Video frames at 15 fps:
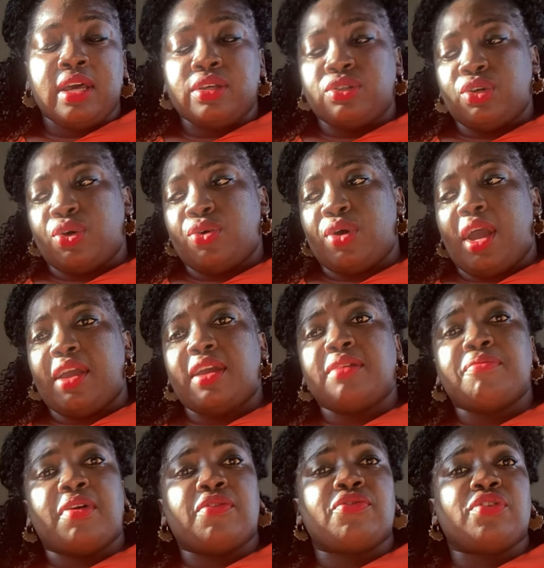So I had
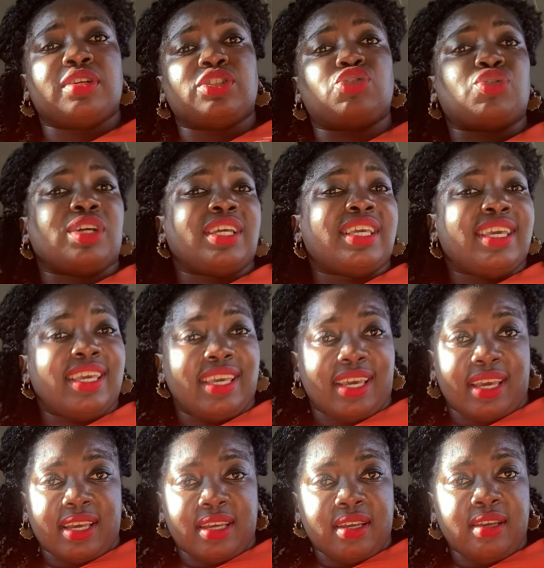my first drink
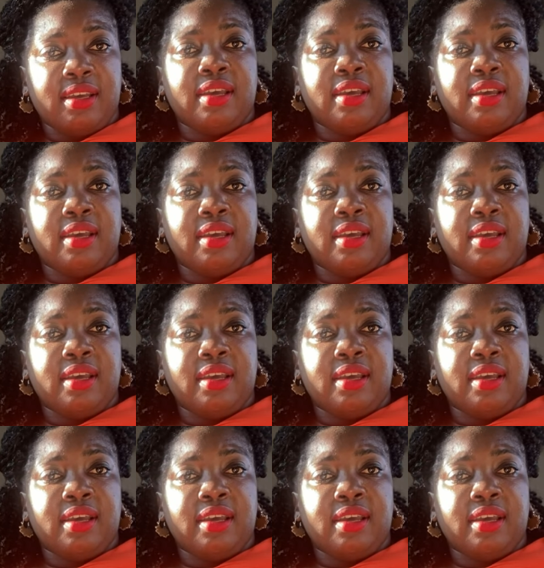here